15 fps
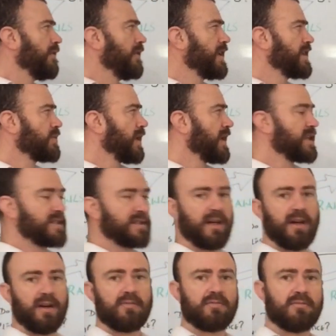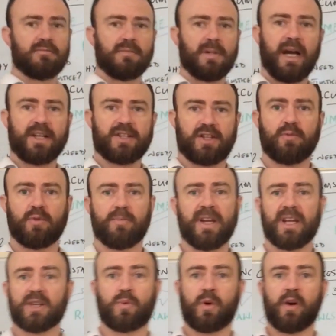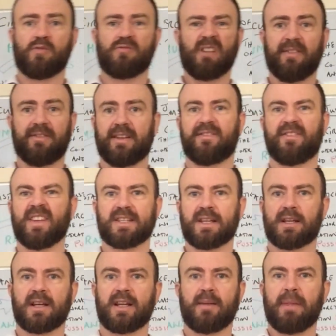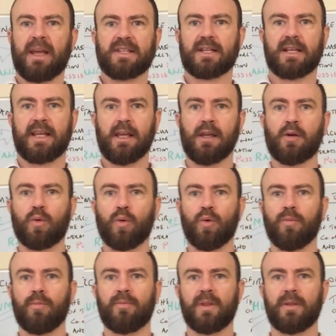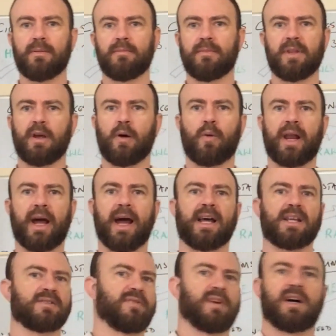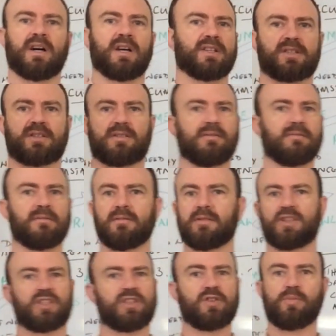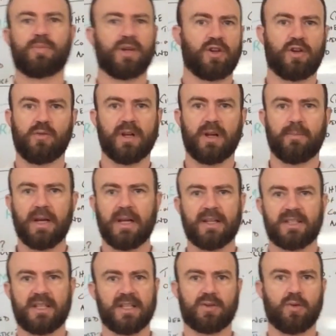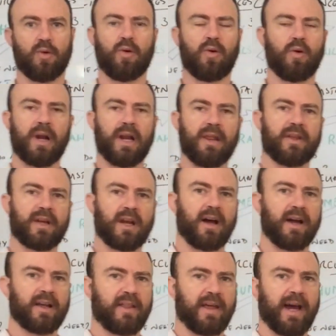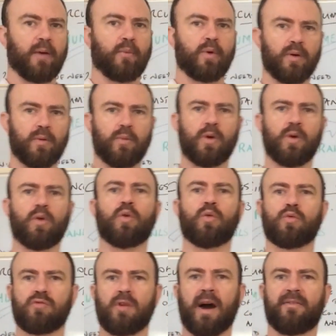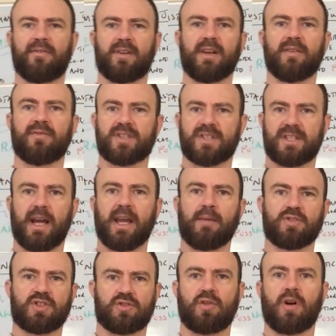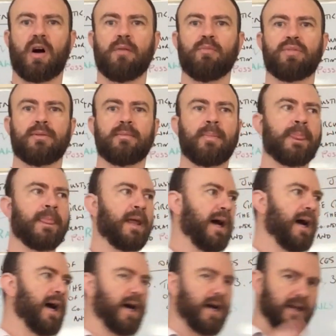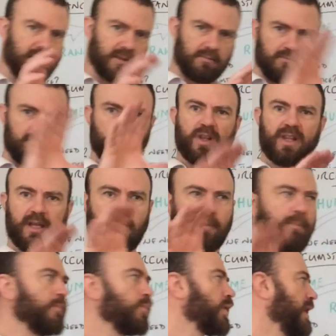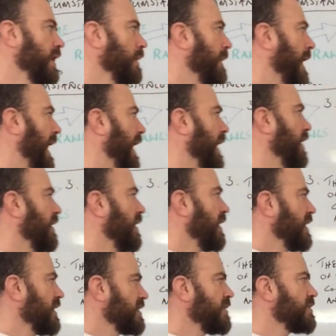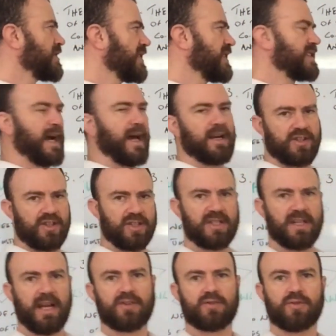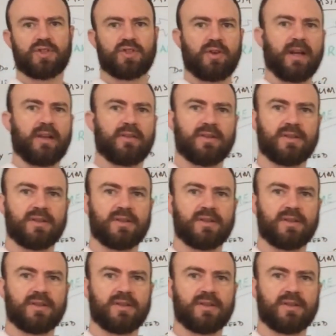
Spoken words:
First one is that as human beings, we're roughly physically and mentally equal. No one has vast superhuman abilities or anything like that. We're all roughly of the same stripe within a band, in terms of intelligence, natural strength